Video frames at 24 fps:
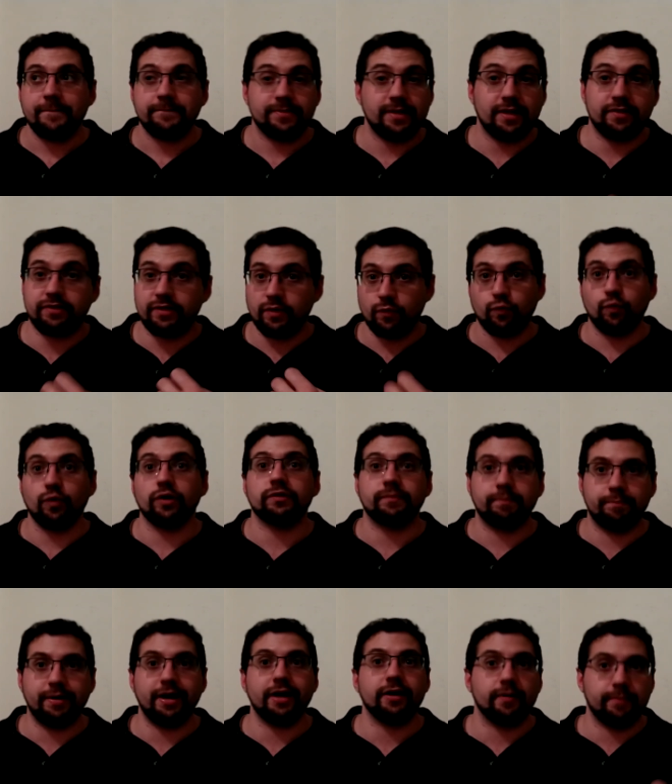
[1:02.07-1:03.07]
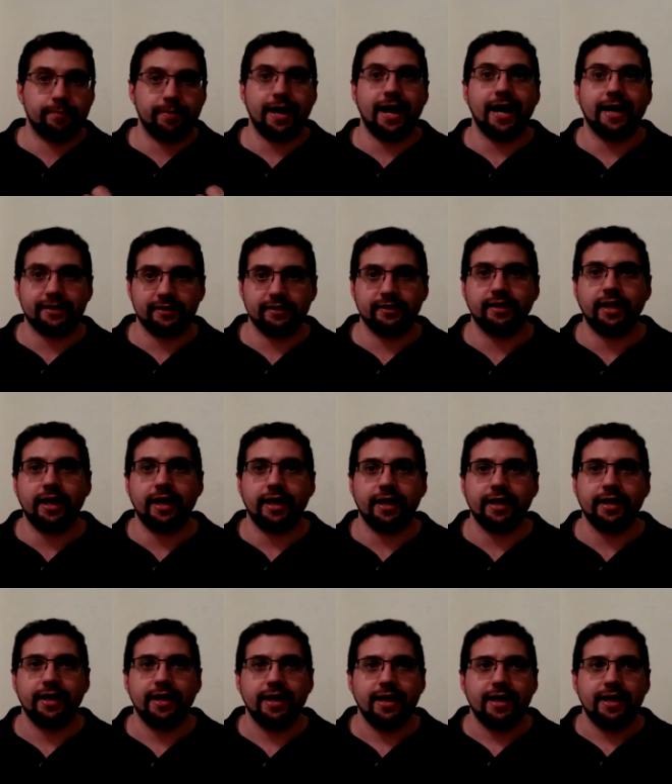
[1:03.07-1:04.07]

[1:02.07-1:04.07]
that they worked better back in the day.